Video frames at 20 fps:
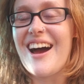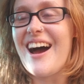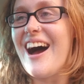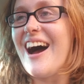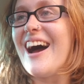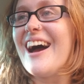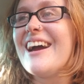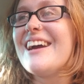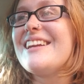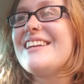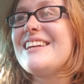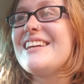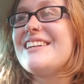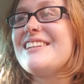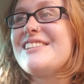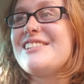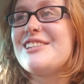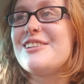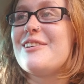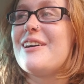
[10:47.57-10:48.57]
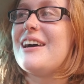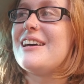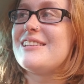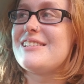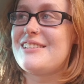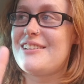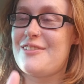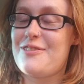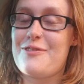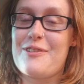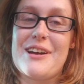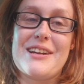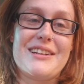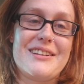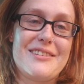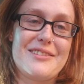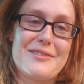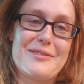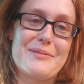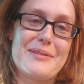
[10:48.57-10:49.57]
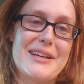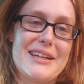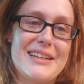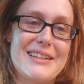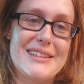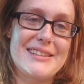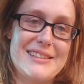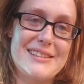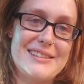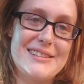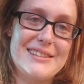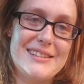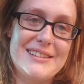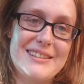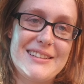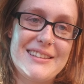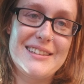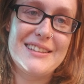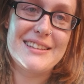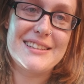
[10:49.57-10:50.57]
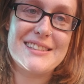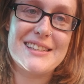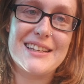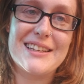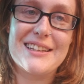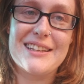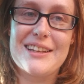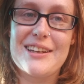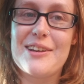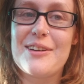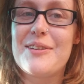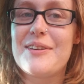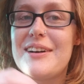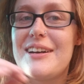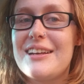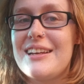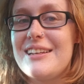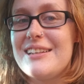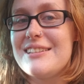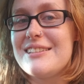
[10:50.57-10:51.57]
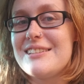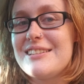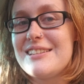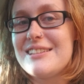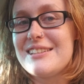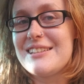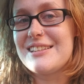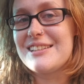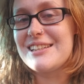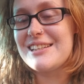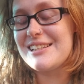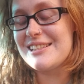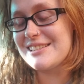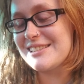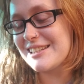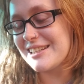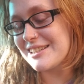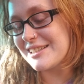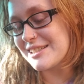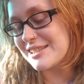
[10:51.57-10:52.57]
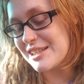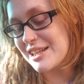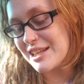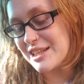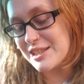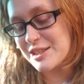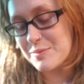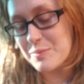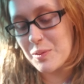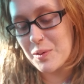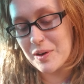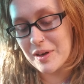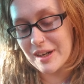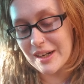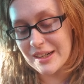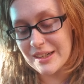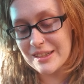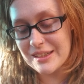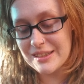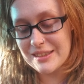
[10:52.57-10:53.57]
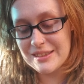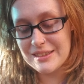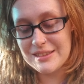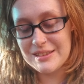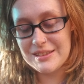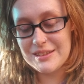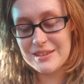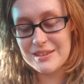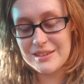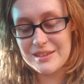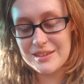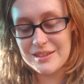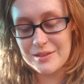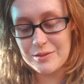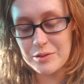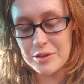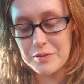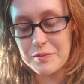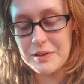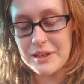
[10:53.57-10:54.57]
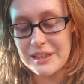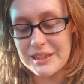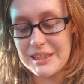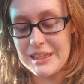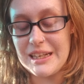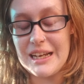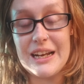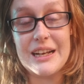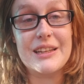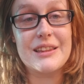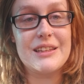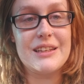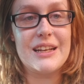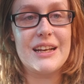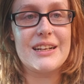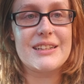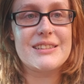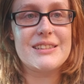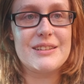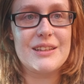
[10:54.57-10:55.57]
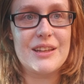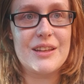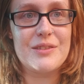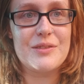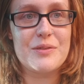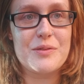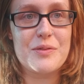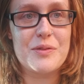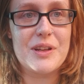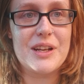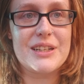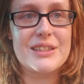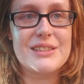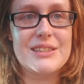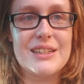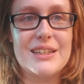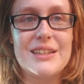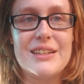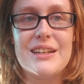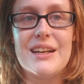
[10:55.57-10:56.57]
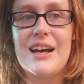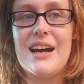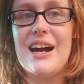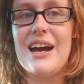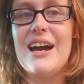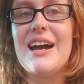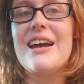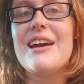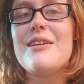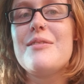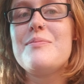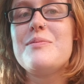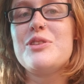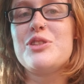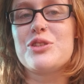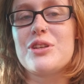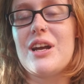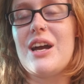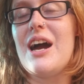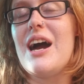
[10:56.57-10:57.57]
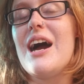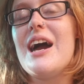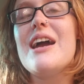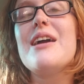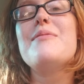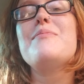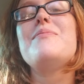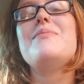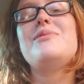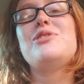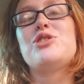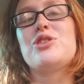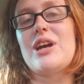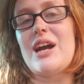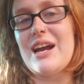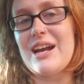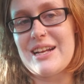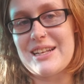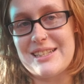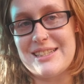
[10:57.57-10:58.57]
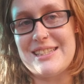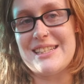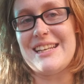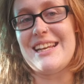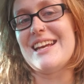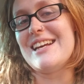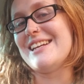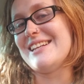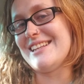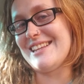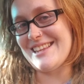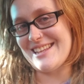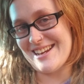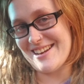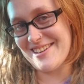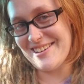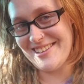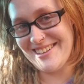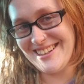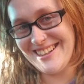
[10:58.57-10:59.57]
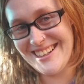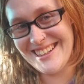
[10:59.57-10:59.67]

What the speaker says: I need to, as a friend of mine has said, he said he's more reflect and act and then reflect, and I'm trying to get there.